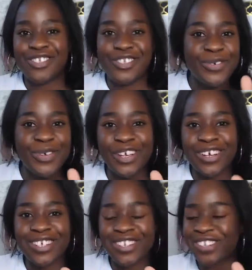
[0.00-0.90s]
do
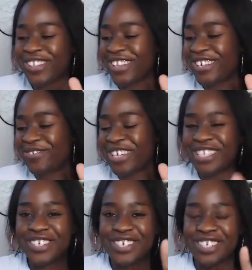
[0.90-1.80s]
your little
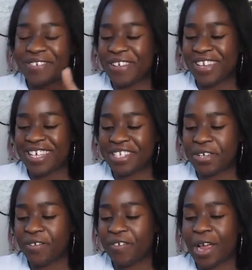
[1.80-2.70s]
research if you need
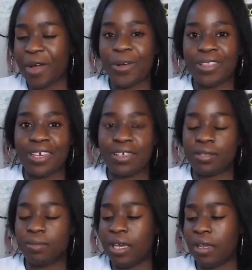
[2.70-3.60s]
to figure out what
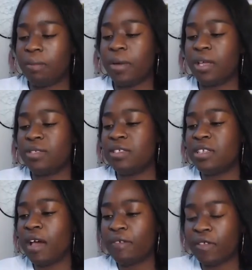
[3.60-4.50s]
things mean. But it's
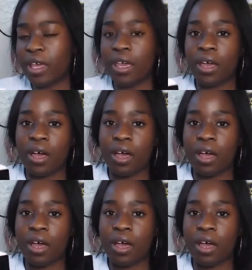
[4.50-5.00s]
definitely